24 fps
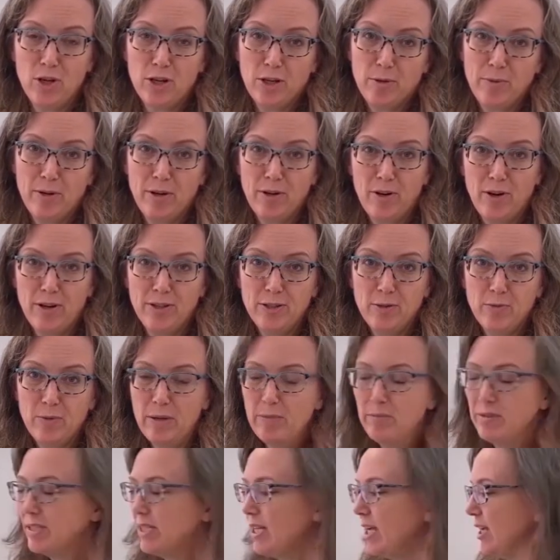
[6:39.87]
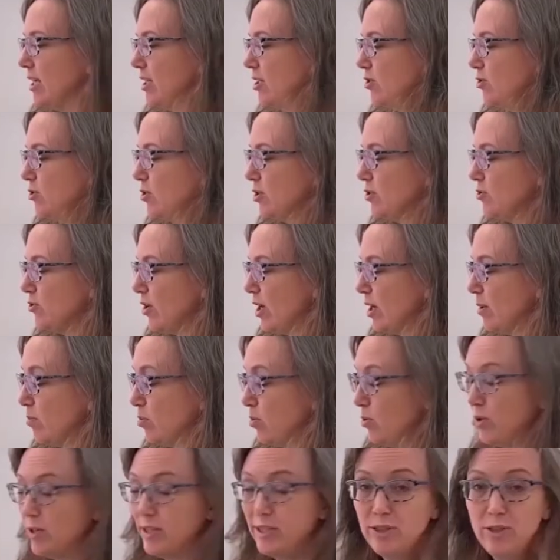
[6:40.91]
talk about on the website. You could try
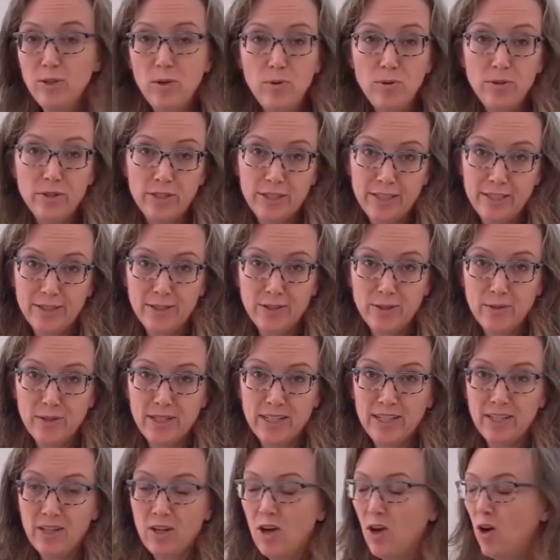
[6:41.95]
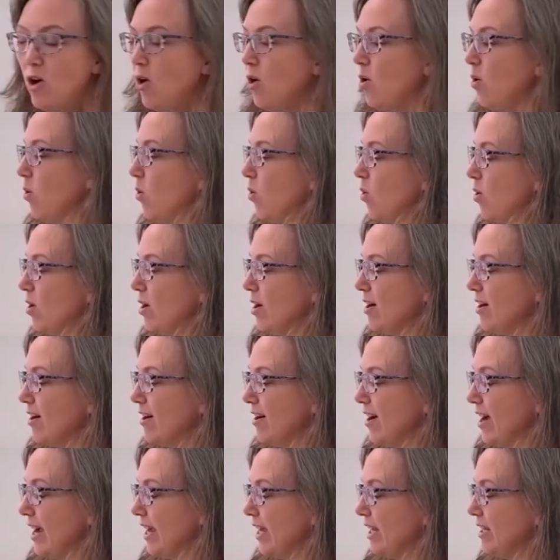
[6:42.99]
pouring yogurt into it, or
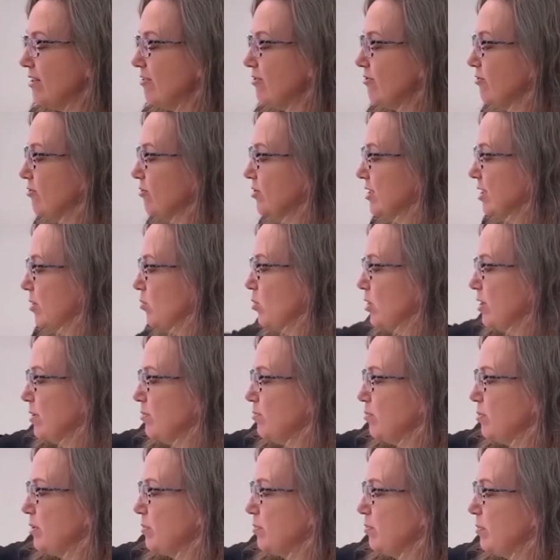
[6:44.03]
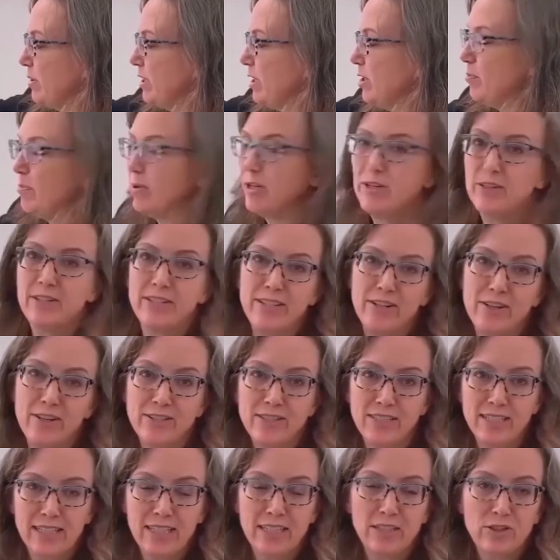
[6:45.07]
I had a, someone put peanut butter in there,
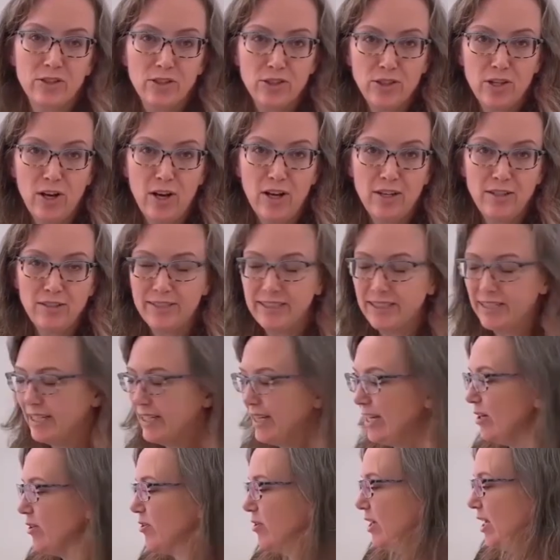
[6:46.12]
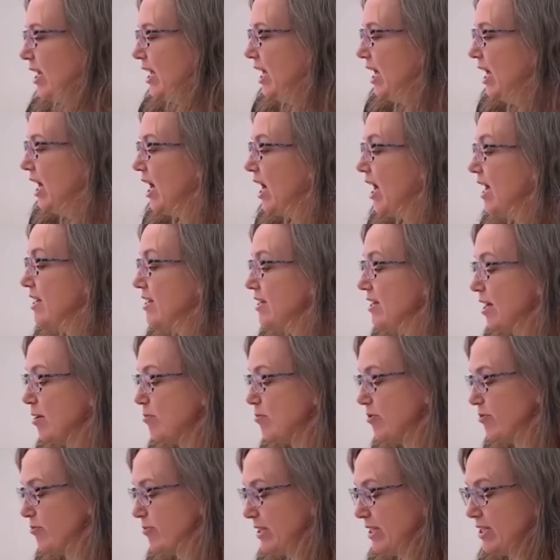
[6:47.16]
some their dog lick it out. A
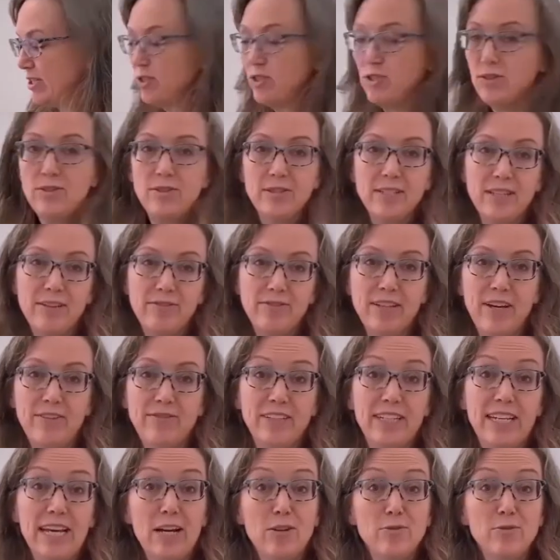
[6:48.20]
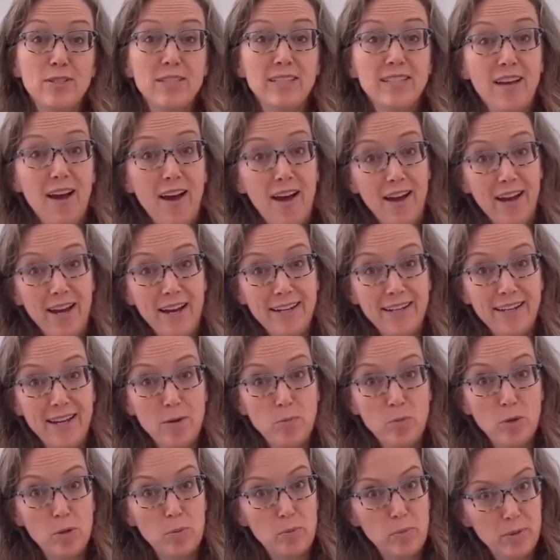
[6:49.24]
number of my students have left it outside
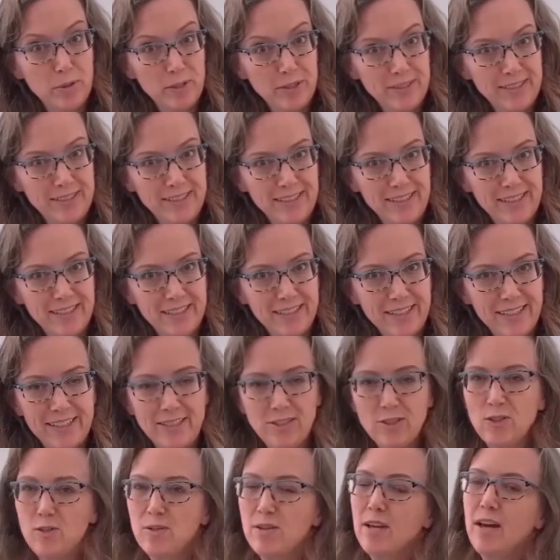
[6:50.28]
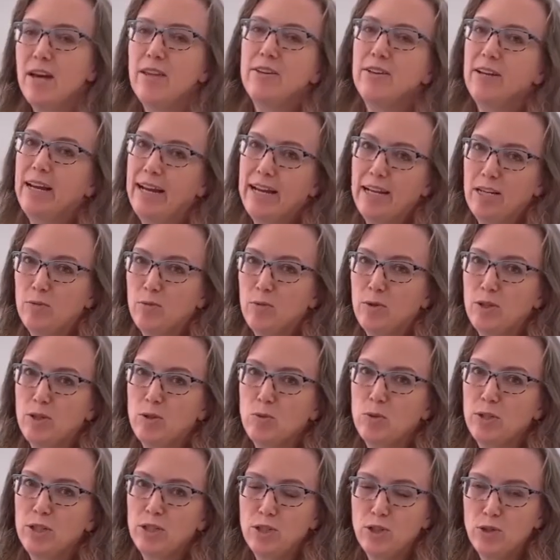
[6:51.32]
and put bird seed in it so that other
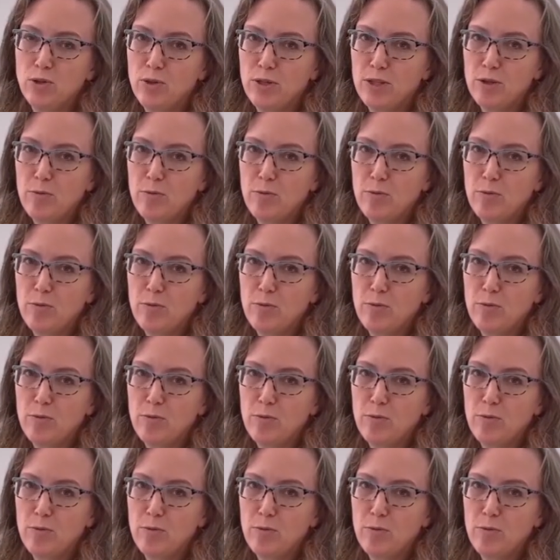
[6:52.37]
animals will enjoy